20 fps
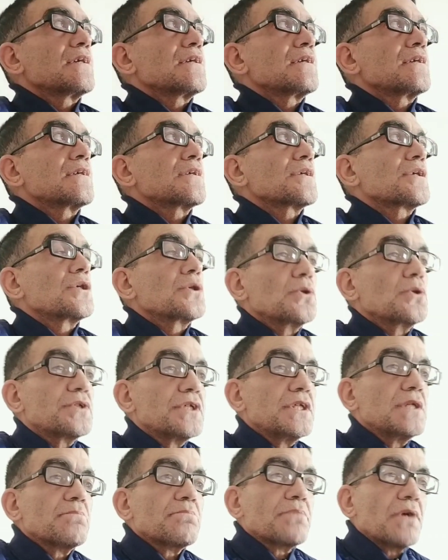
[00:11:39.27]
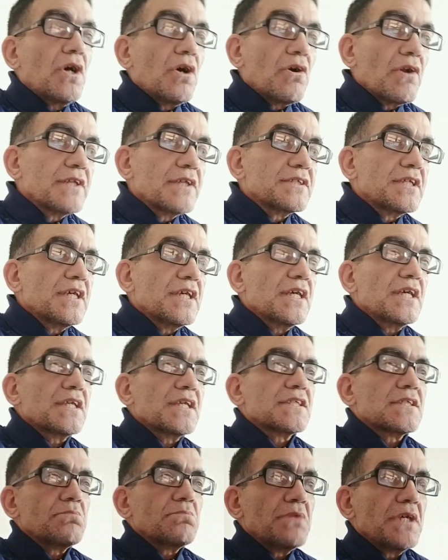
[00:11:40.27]
including
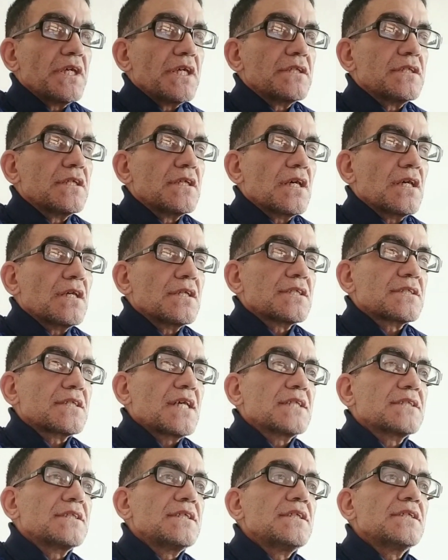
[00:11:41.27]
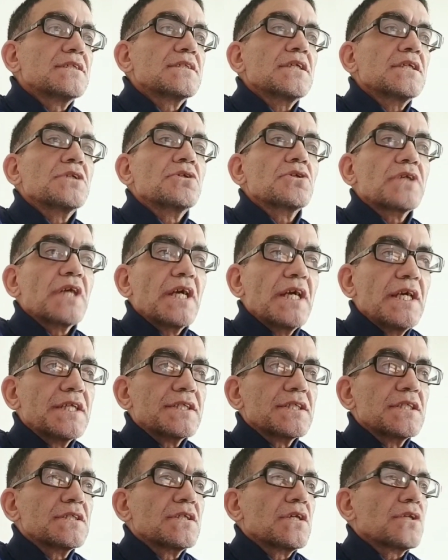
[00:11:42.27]
politics, media studies,
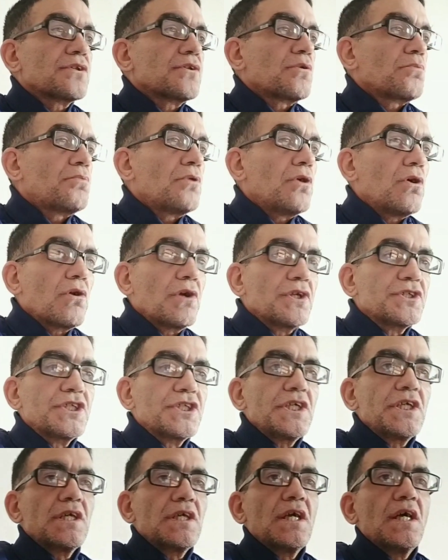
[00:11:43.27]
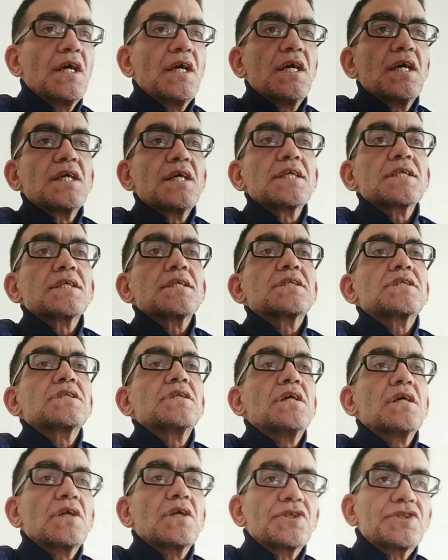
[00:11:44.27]
education, anthropology,
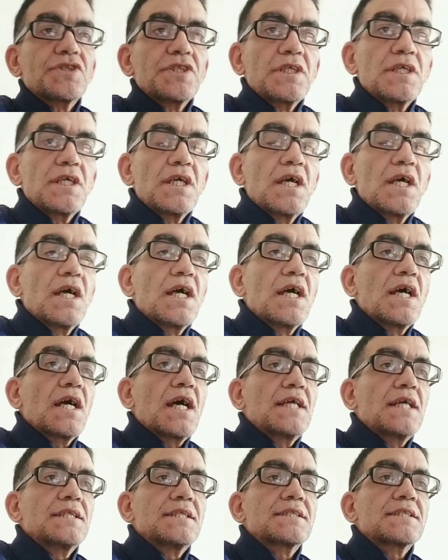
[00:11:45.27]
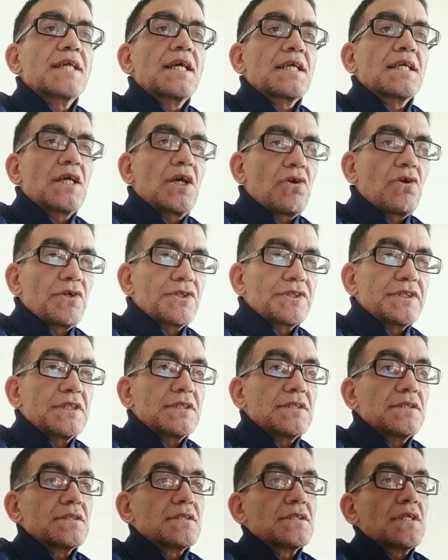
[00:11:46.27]
sociology, and
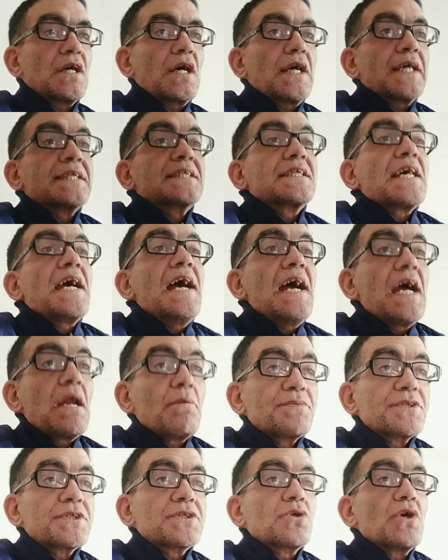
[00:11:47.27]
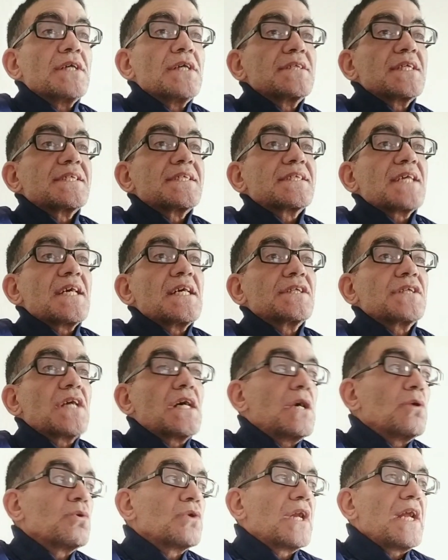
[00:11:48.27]
psychology. So it helps to understand
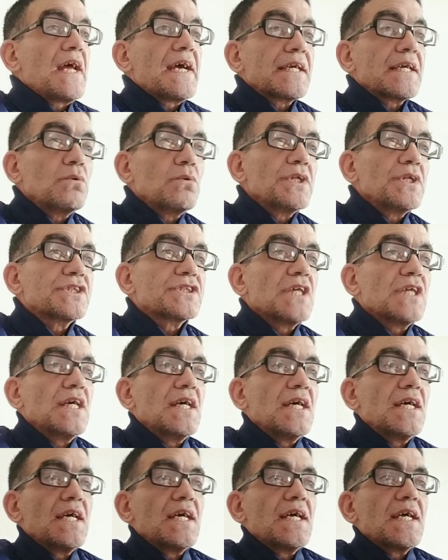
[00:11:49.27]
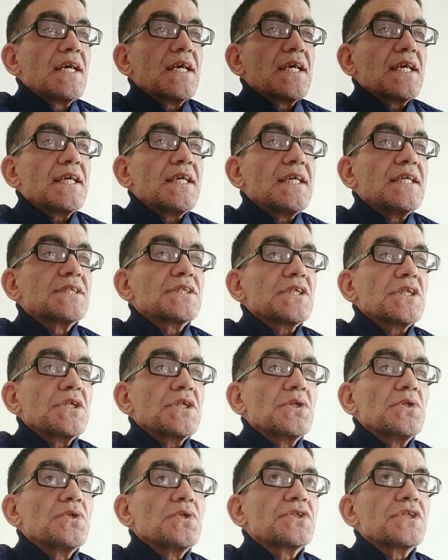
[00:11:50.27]
how language is
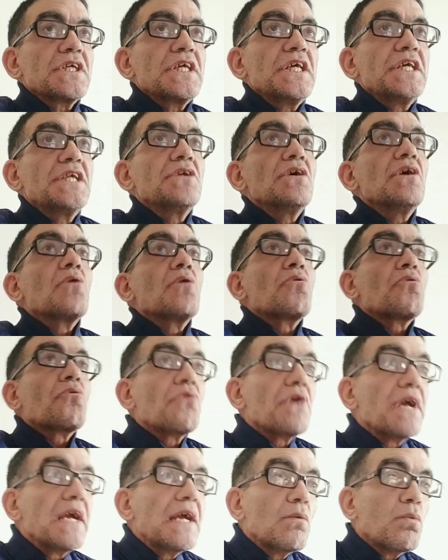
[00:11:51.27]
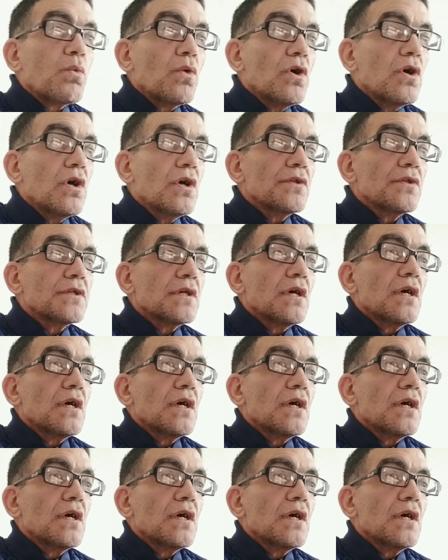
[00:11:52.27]
used in real world